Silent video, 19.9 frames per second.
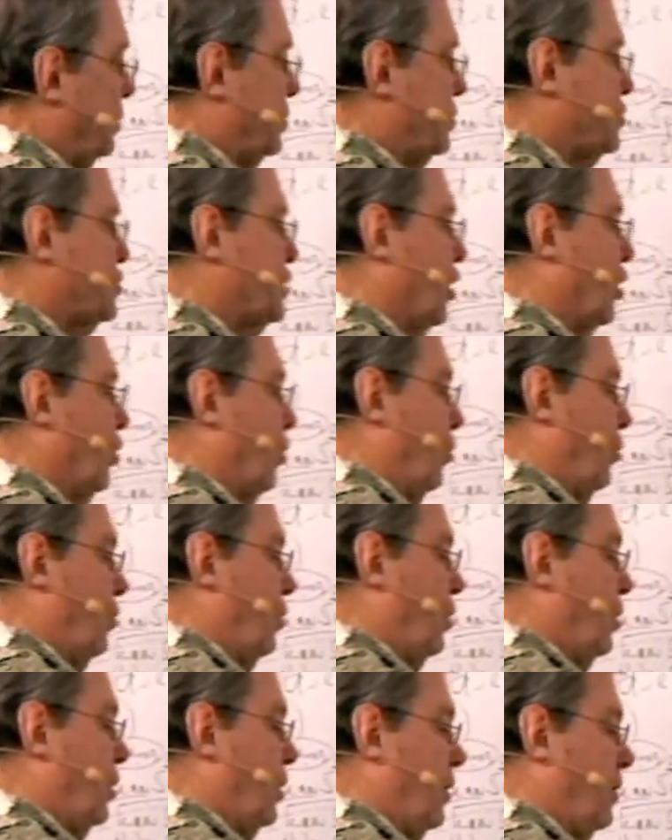So,
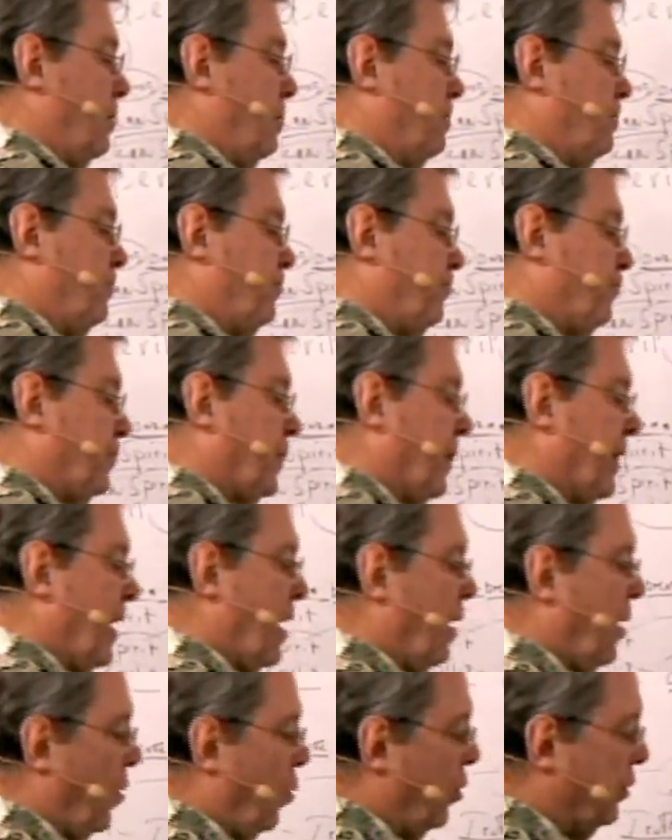
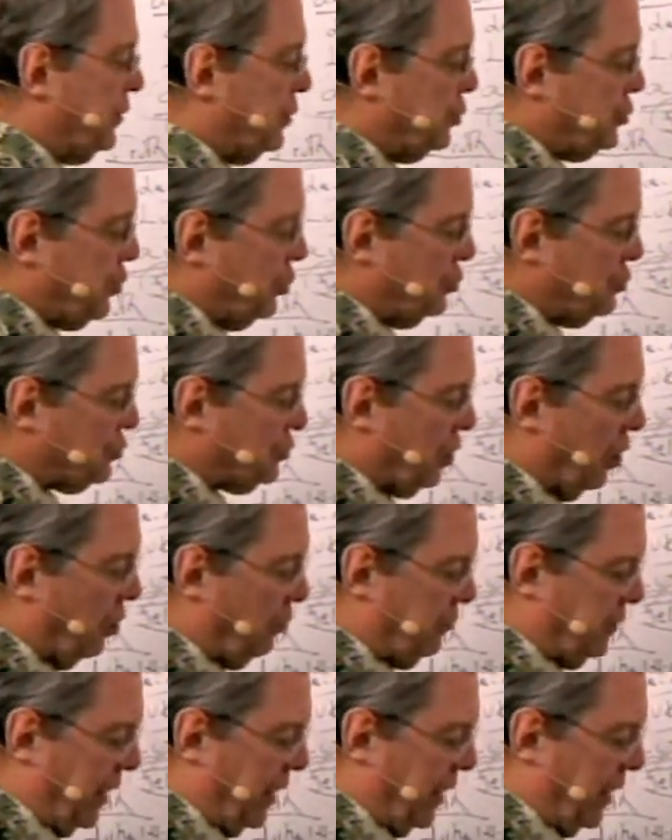what the Jews called